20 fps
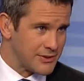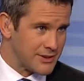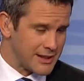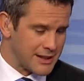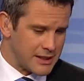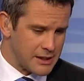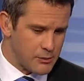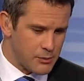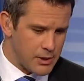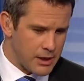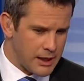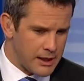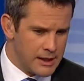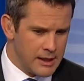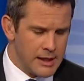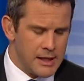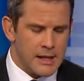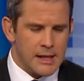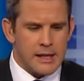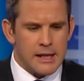anyway.
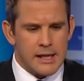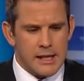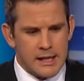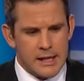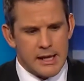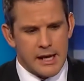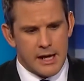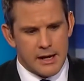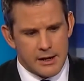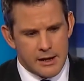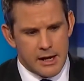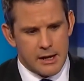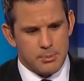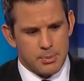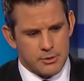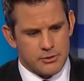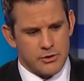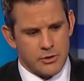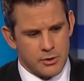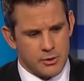He had an
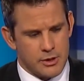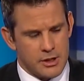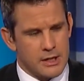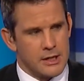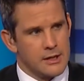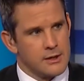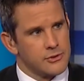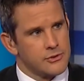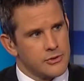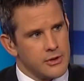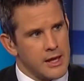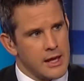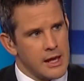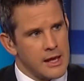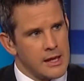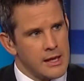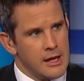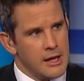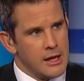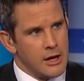opportunity to say,